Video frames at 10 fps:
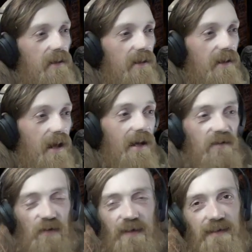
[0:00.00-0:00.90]
As you
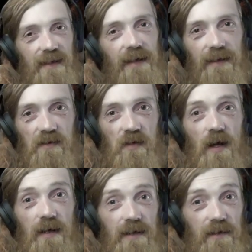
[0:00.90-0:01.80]
can see, it's
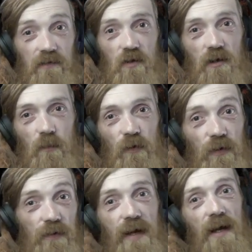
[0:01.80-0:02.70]
not indestructible. You
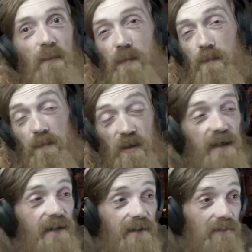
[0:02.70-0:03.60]
do gotta
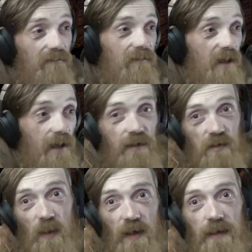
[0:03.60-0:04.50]
play kind of
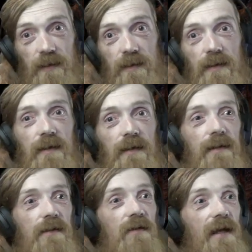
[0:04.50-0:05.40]
smart.
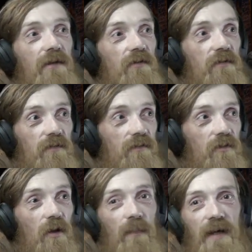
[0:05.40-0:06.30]
You can't just
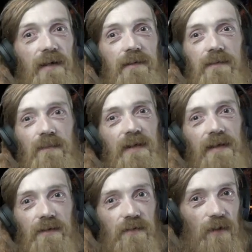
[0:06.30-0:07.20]
jump in because
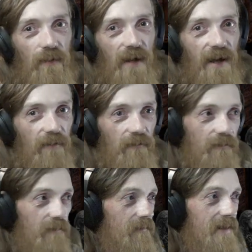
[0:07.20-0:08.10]
you don't have
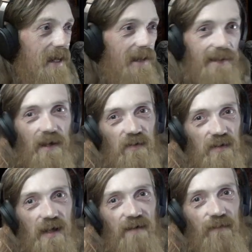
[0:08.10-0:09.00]
the 8,000
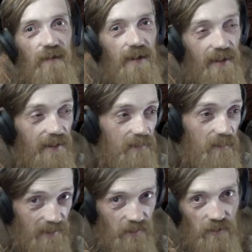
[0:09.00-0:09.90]
life that I had
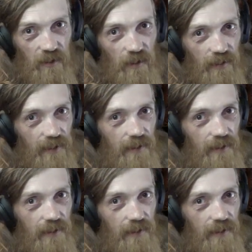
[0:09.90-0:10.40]
mentioned earlier.